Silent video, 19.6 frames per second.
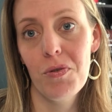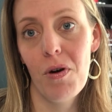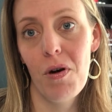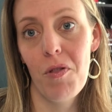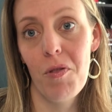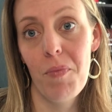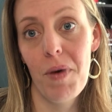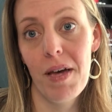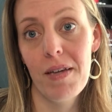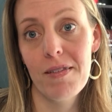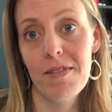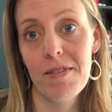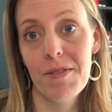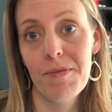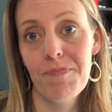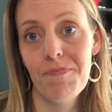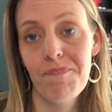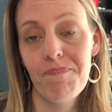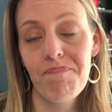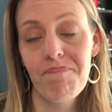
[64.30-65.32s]
all the best.
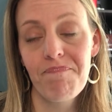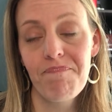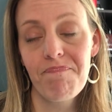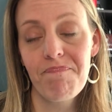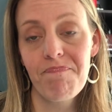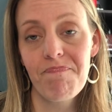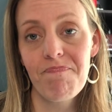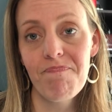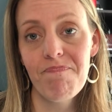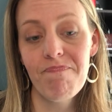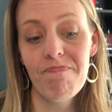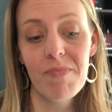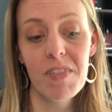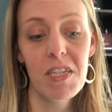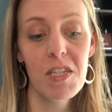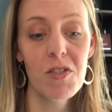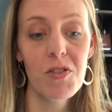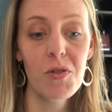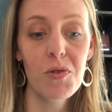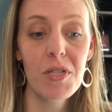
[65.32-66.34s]

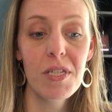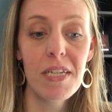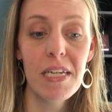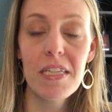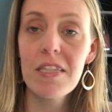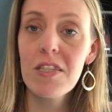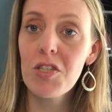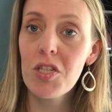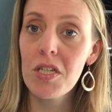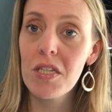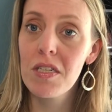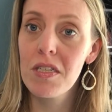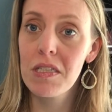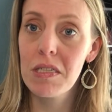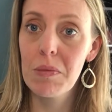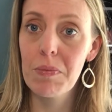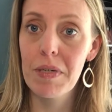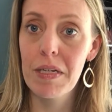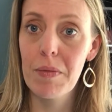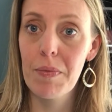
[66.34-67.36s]
So today let's talk a
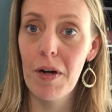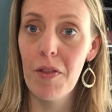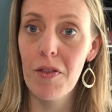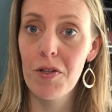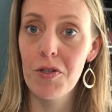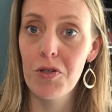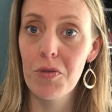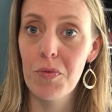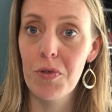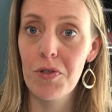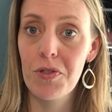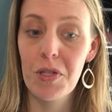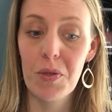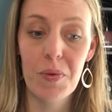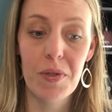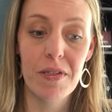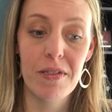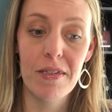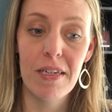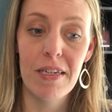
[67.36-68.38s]
little bit about the tumors that
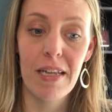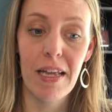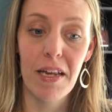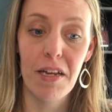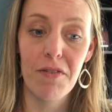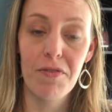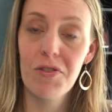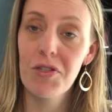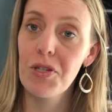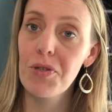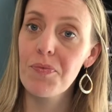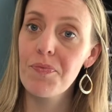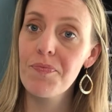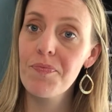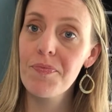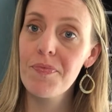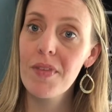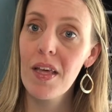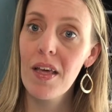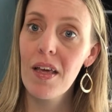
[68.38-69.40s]
we see in NF2.
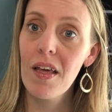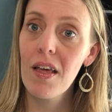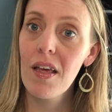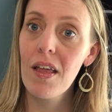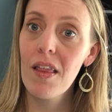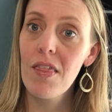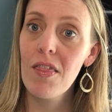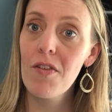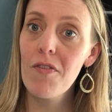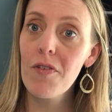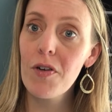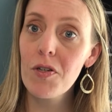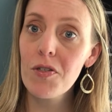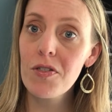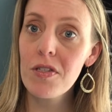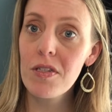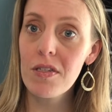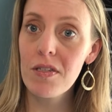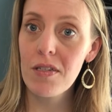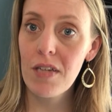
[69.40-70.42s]
The
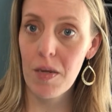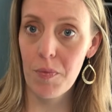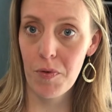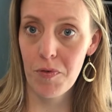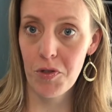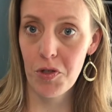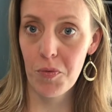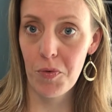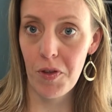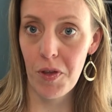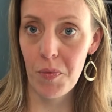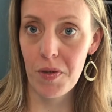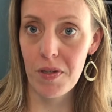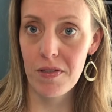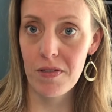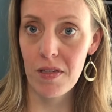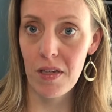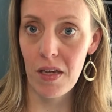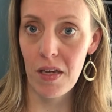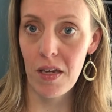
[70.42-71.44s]
first type of tumor that we
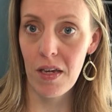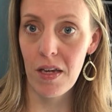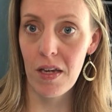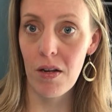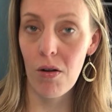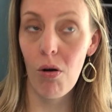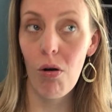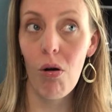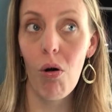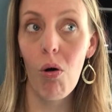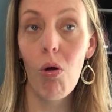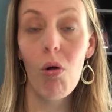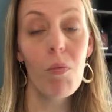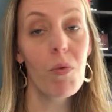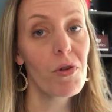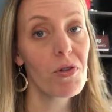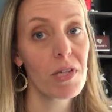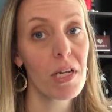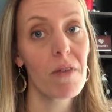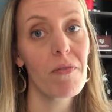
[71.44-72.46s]
see in
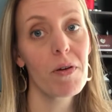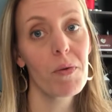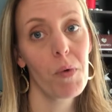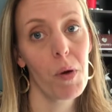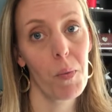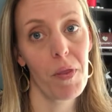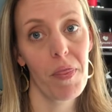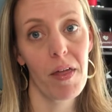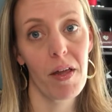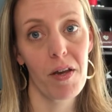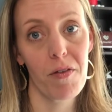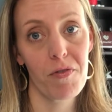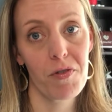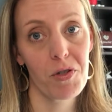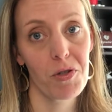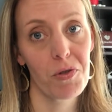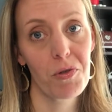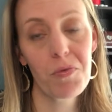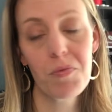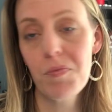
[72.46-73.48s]
almost everyone with
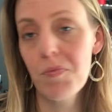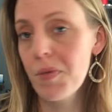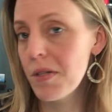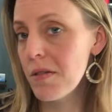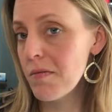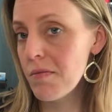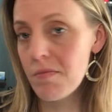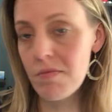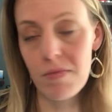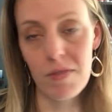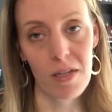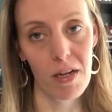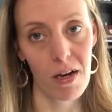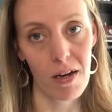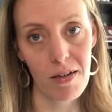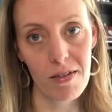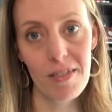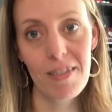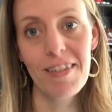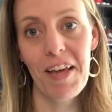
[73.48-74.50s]
NF2, but
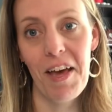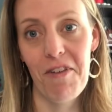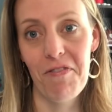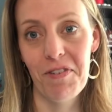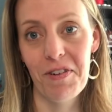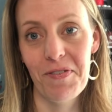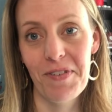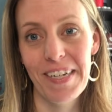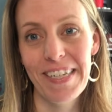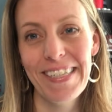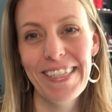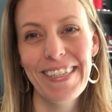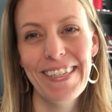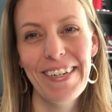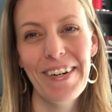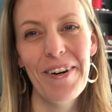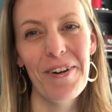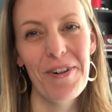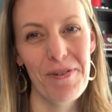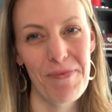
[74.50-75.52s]
not everyone,
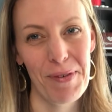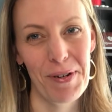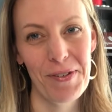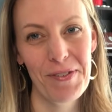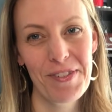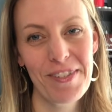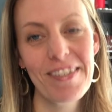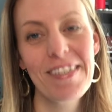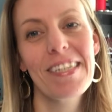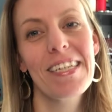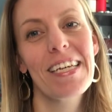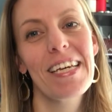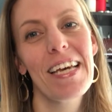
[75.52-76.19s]
almost,